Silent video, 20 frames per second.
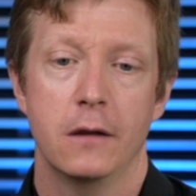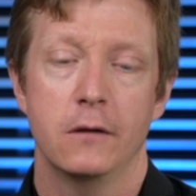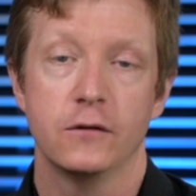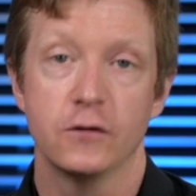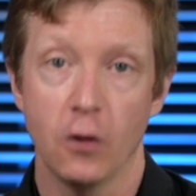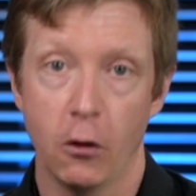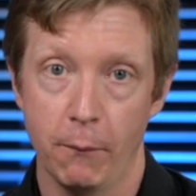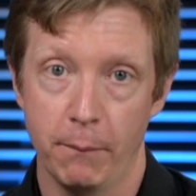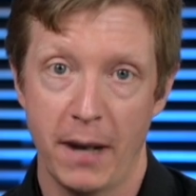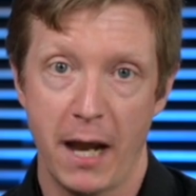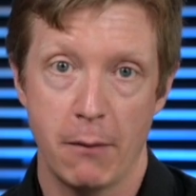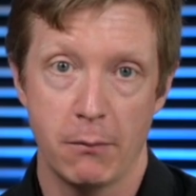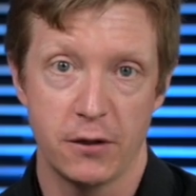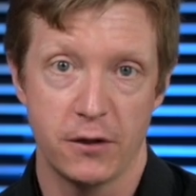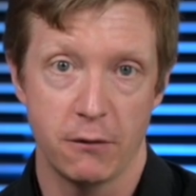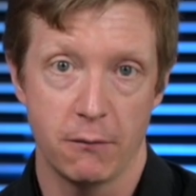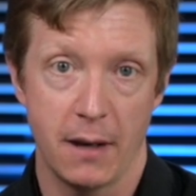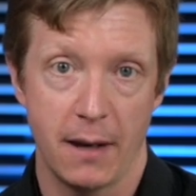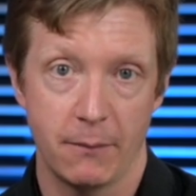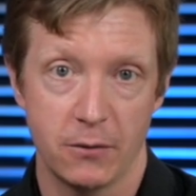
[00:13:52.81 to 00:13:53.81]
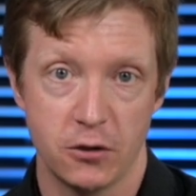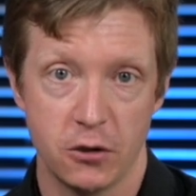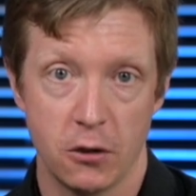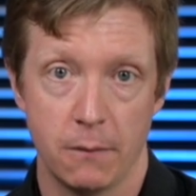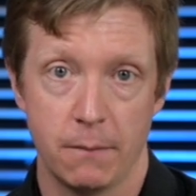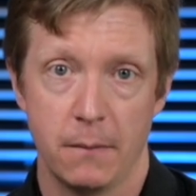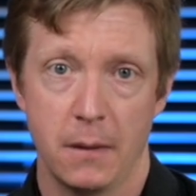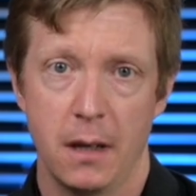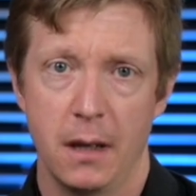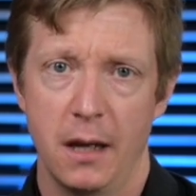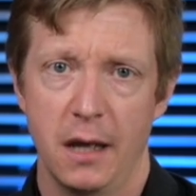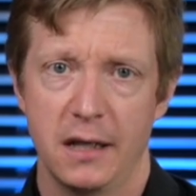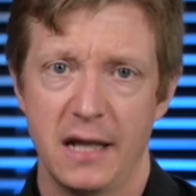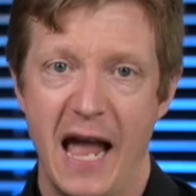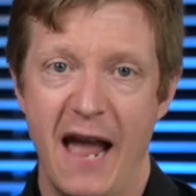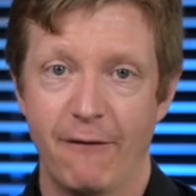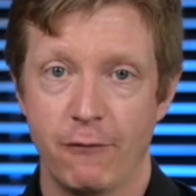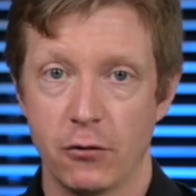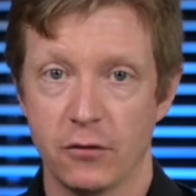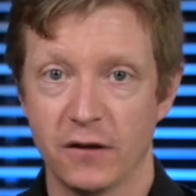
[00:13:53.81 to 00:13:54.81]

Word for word: Don't bite with your embouchure and have your